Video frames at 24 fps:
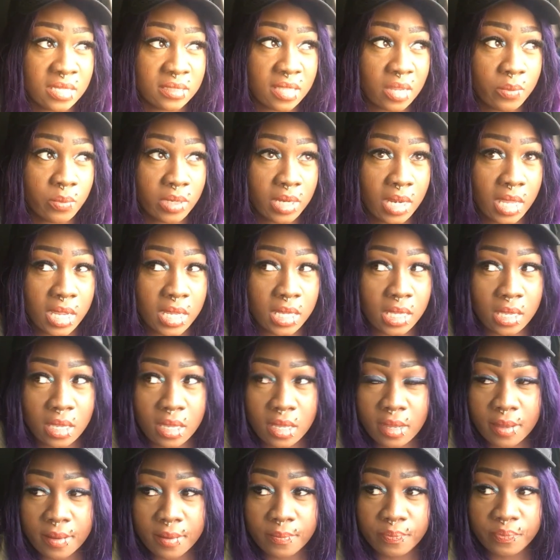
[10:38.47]
They were like,
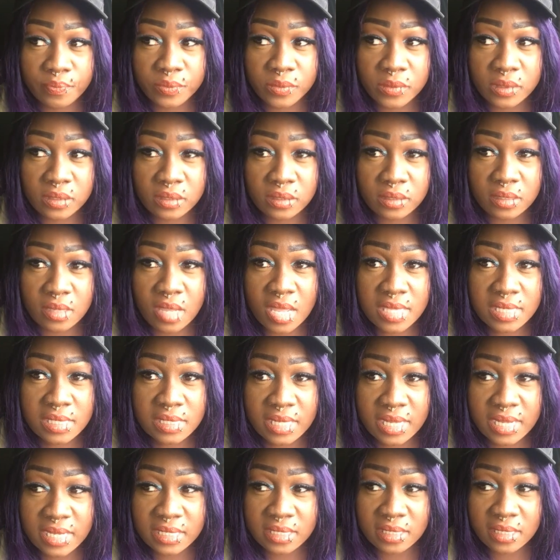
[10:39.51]

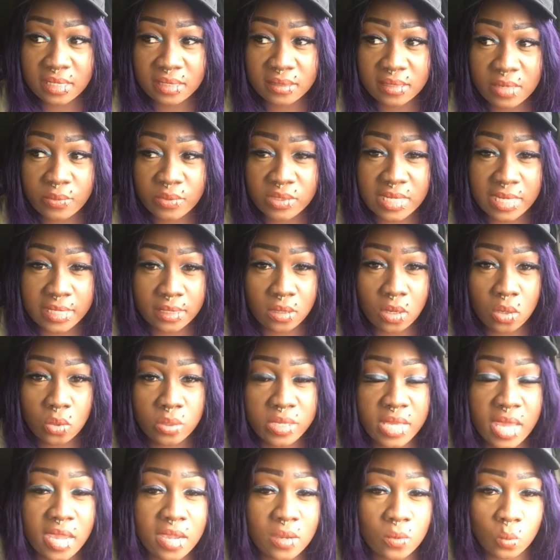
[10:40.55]
they were like
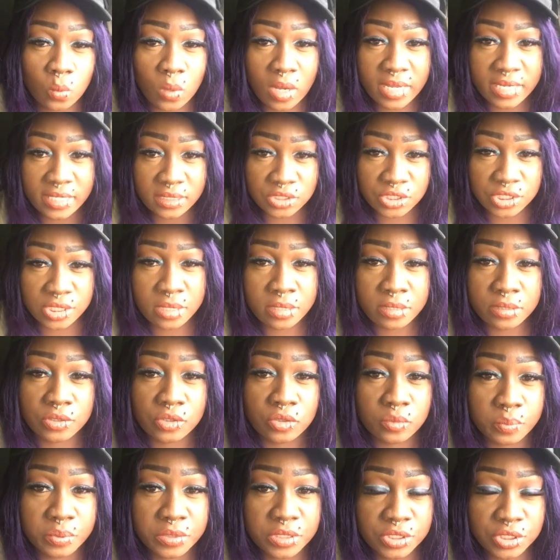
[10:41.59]
cocaine white chairs
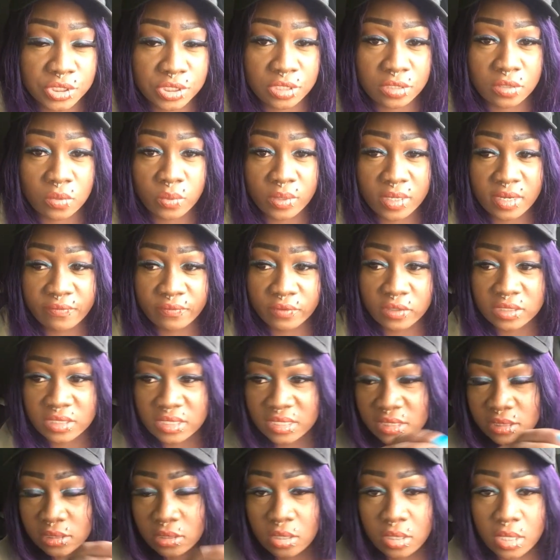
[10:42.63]
you push in or whatever else,
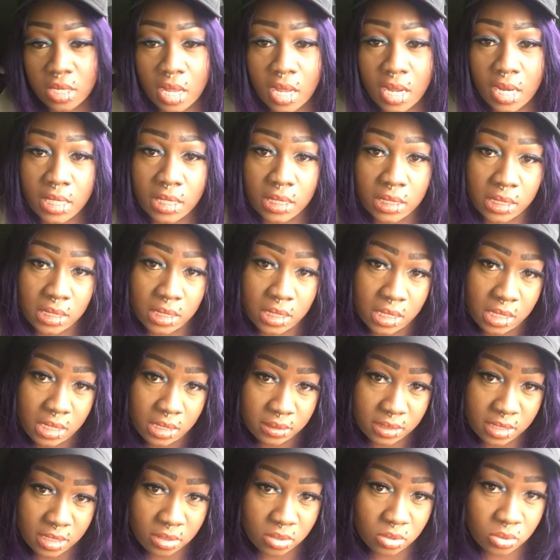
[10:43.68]
and it's on an island
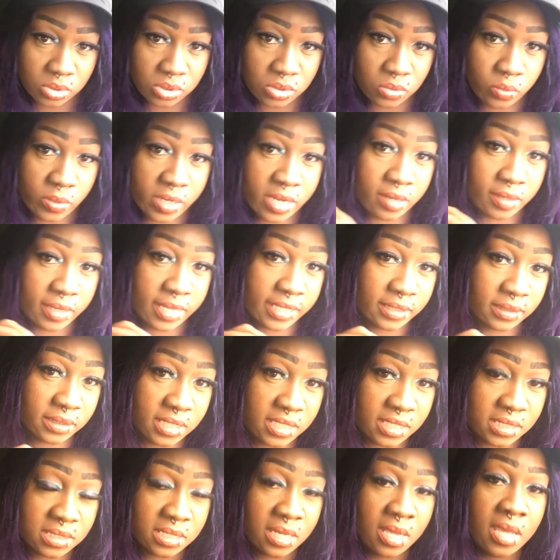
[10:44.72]
that goes around like
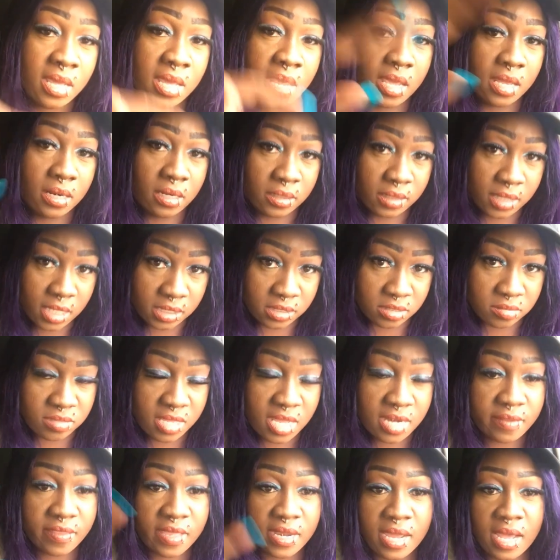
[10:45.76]
this. And on the other
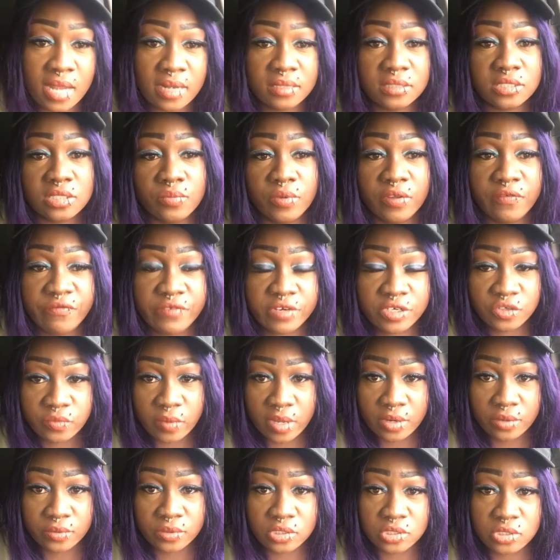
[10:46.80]
side of that island is the
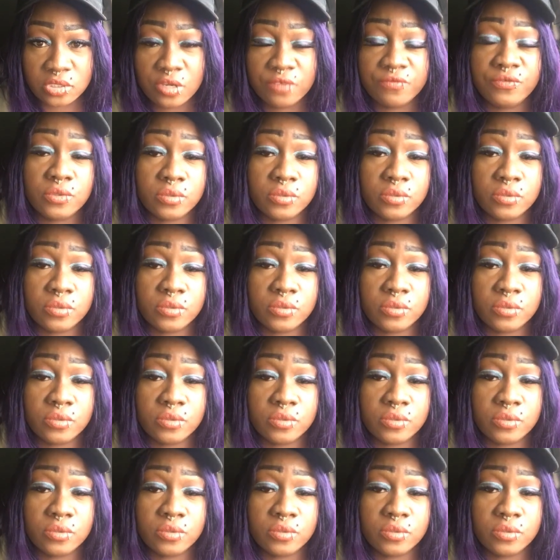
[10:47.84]
refrigerator and the stove.